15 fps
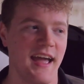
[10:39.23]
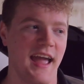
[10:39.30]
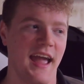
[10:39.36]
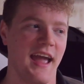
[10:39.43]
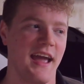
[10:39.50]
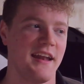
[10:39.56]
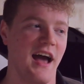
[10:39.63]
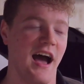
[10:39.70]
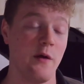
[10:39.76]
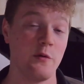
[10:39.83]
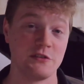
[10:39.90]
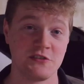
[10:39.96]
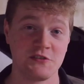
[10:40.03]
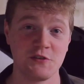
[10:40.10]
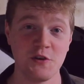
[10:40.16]
And I was
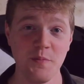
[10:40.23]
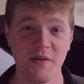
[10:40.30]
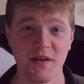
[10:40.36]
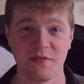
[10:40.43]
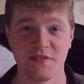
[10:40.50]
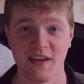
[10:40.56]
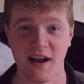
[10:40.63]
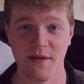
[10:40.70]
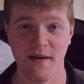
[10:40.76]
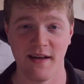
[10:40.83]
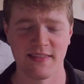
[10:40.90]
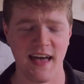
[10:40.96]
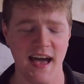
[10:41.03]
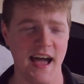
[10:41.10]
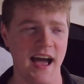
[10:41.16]
super upset
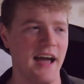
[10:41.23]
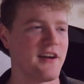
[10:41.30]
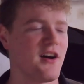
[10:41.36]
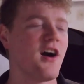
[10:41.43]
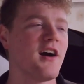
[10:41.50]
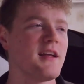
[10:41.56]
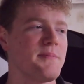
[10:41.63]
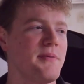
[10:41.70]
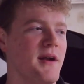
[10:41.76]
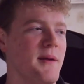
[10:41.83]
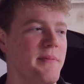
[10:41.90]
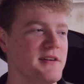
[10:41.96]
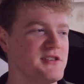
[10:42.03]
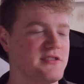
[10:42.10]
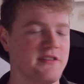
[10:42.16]
about that. I'd already put a
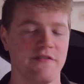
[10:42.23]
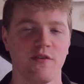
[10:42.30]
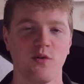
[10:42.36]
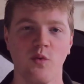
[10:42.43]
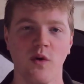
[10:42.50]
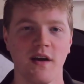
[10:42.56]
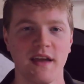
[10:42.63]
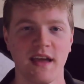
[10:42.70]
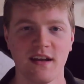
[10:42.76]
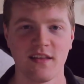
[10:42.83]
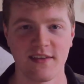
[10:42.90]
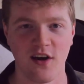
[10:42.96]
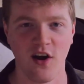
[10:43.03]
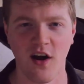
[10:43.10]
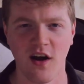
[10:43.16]
bunch of different work into
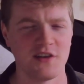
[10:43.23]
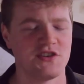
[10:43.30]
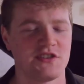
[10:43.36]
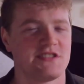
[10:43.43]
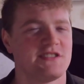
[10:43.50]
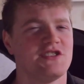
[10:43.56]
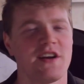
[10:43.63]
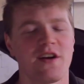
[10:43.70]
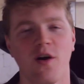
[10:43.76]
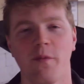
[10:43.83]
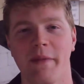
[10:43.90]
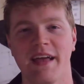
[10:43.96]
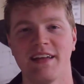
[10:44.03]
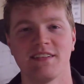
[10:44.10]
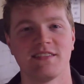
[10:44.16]
the car, just general
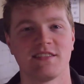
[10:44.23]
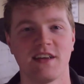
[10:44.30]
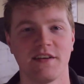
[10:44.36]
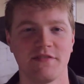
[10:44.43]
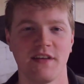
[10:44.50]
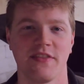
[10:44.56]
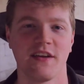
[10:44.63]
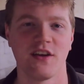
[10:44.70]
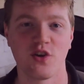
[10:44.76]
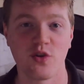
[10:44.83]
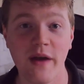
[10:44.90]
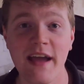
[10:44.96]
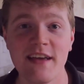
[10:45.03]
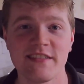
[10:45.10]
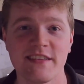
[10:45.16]
maintenance stuff, nothing
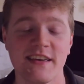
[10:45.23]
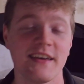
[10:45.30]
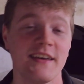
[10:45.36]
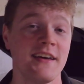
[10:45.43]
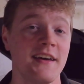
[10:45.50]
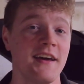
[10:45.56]
crazy.